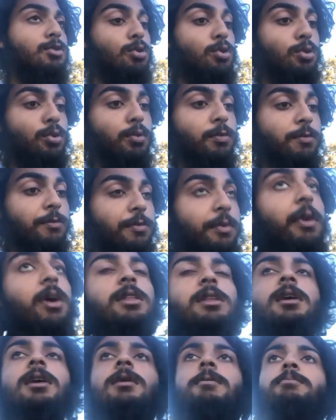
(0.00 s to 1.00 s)
to
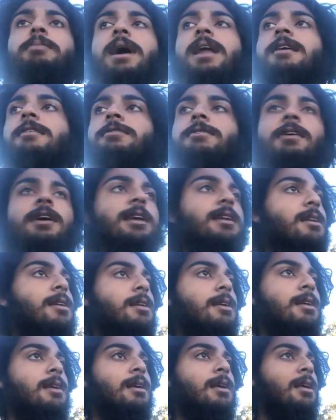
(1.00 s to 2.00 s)
further benefit
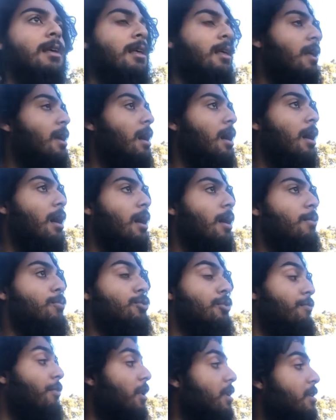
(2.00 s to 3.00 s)
yeah. uh,
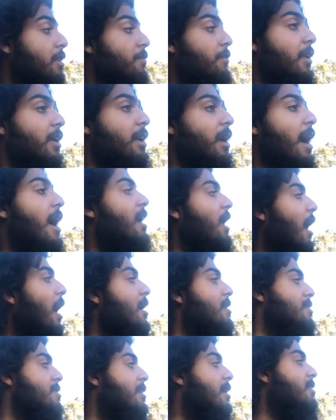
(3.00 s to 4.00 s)
to further to further
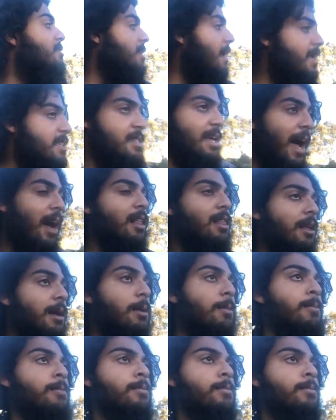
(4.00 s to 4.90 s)
enhance this in. exactly yeah,